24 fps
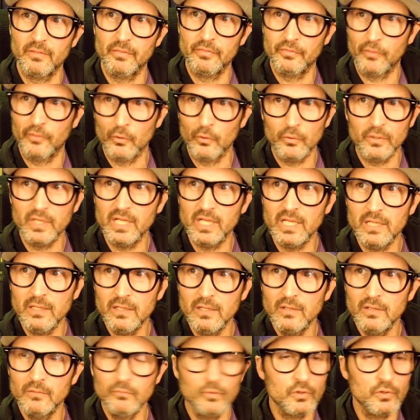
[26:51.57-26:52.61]
30
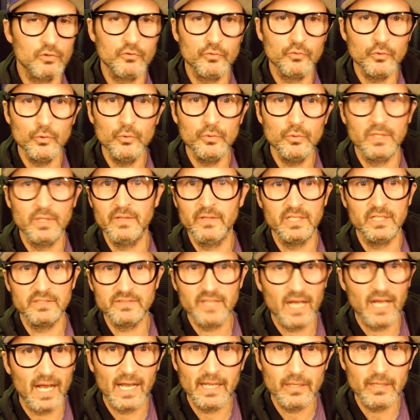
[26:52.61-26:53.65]
recruit in the
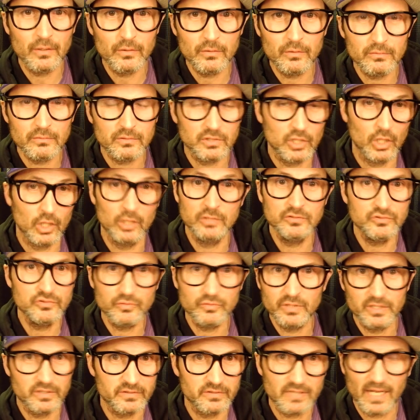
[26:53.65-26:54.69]
entire
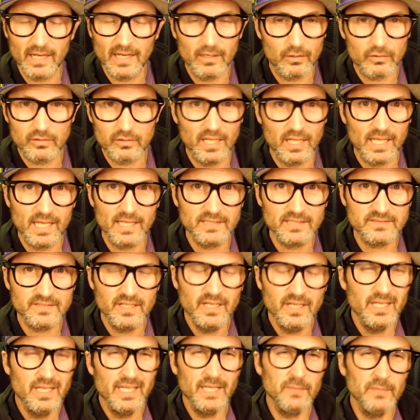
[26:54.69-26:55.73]
country, entire class.
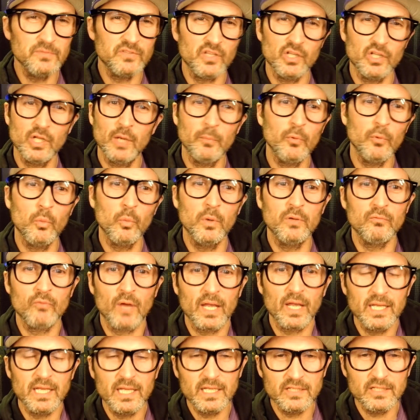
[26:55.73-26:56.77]
He was the number 1
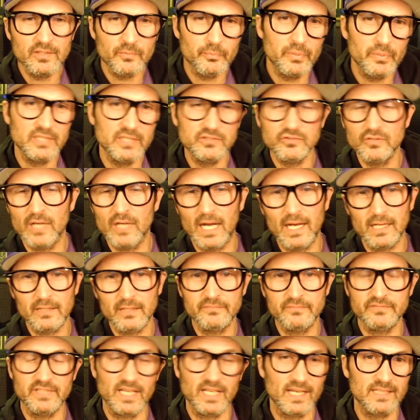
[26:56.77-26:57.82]
right-handed pitcher out
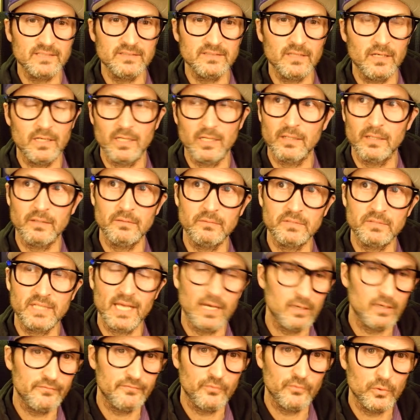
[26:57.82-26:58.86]
of
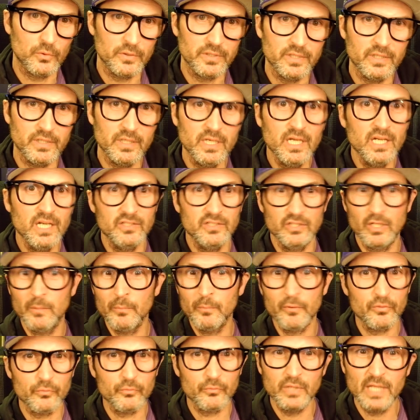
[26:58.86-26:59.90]
California,
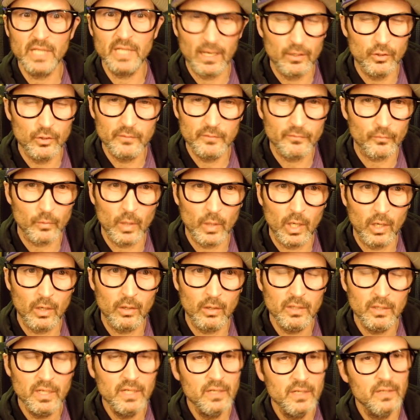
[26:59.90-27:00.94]
number 3
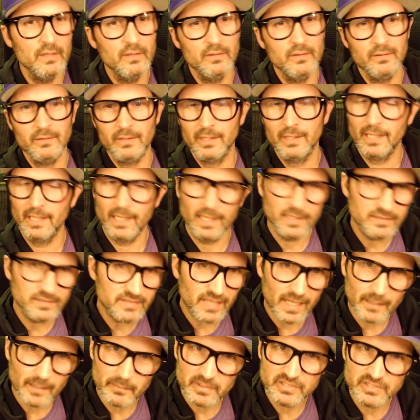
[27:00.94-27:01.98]
overall. He had
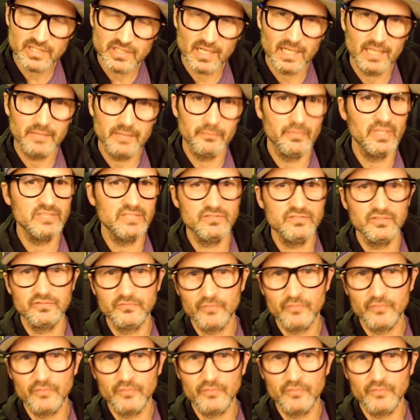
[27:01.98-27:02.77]
Tommy John, missed his